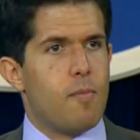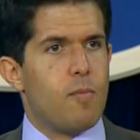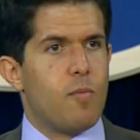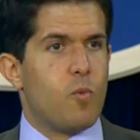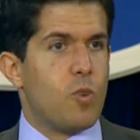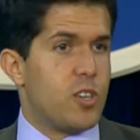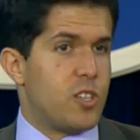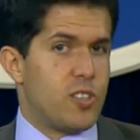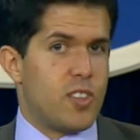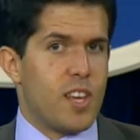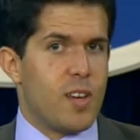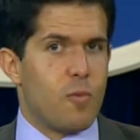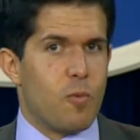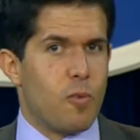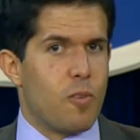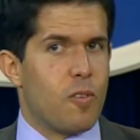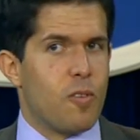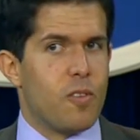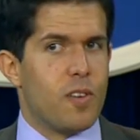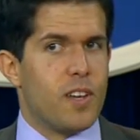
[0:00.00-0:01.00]
which they
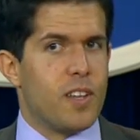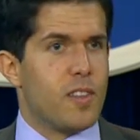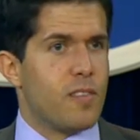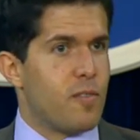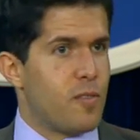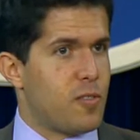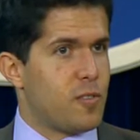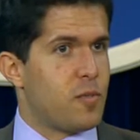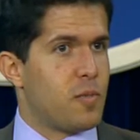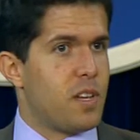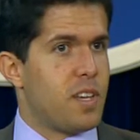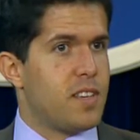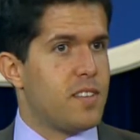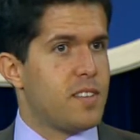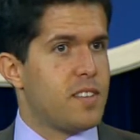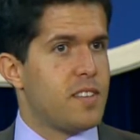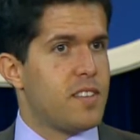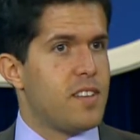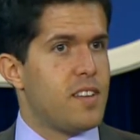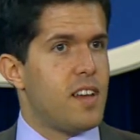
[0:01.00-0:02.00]
were in the first place.